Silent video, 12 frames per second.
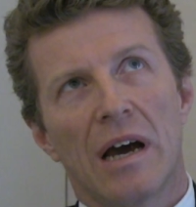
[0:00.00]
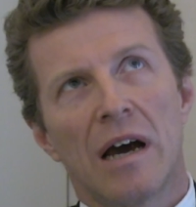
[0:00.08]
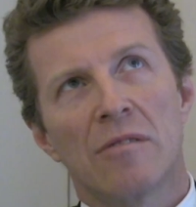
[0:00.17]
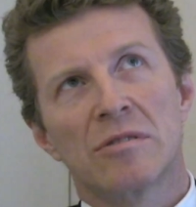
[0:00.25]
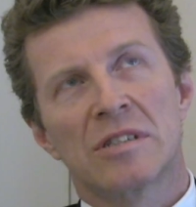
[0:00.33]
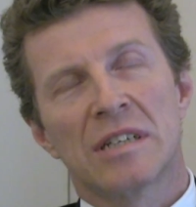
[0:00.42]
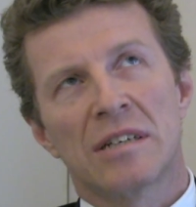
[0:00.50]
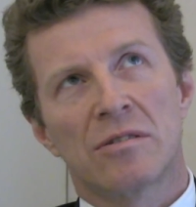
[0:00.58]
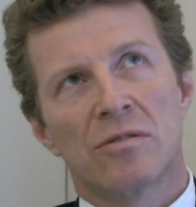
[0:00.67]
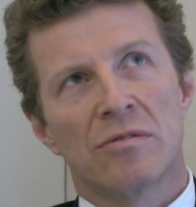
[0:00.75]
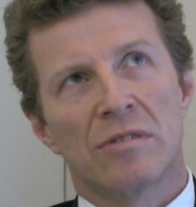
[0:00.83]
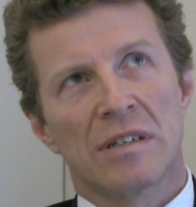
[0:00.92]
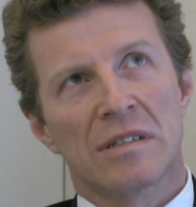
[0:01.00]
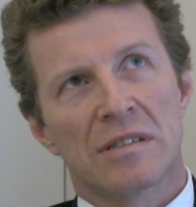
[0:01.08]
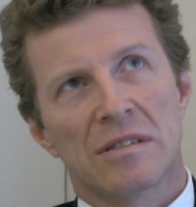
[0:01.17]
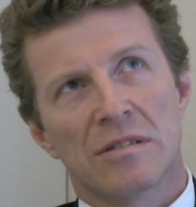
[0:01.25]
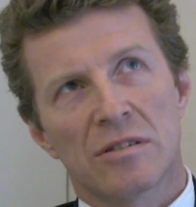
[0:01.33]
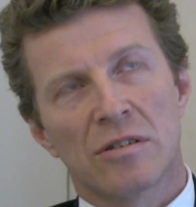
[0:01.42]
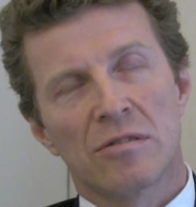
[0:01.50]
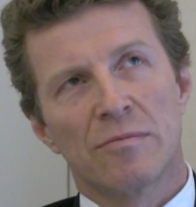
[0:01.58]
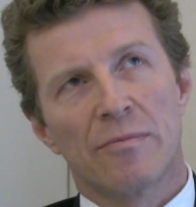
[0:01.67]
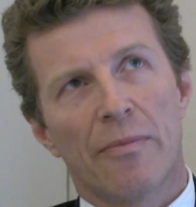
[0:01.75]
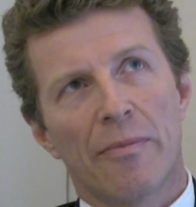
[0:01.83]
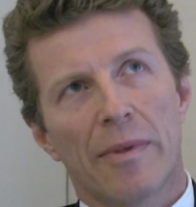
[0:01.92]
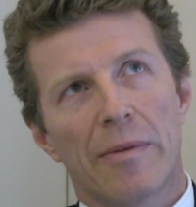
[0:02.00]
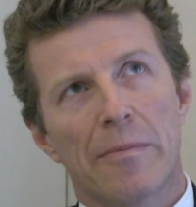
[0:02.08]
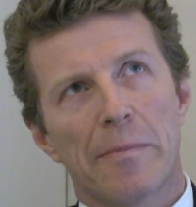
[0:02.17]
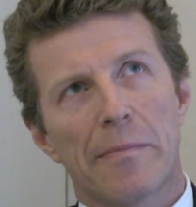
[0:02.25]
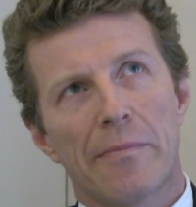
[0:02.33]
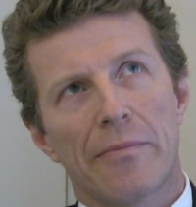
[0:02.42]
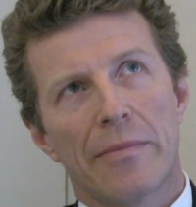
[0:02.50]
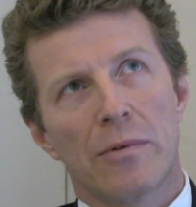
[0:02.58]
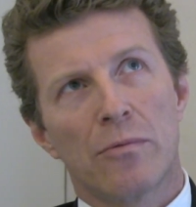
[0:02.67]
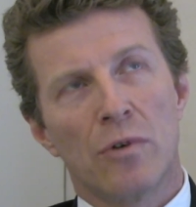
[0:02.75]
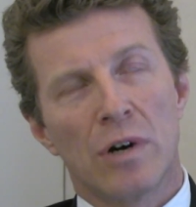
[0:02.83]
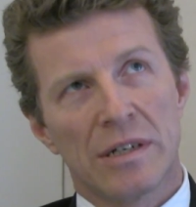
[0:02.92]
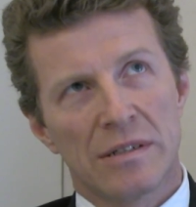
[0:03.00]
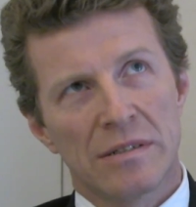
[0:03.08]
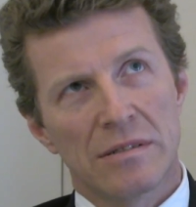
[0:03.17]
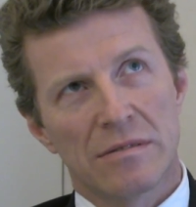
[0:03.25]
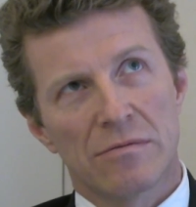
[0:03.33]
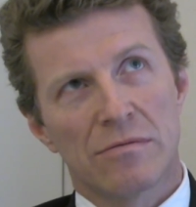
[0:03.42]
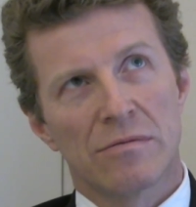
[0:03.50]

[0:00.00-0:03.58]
I would say two things. So, one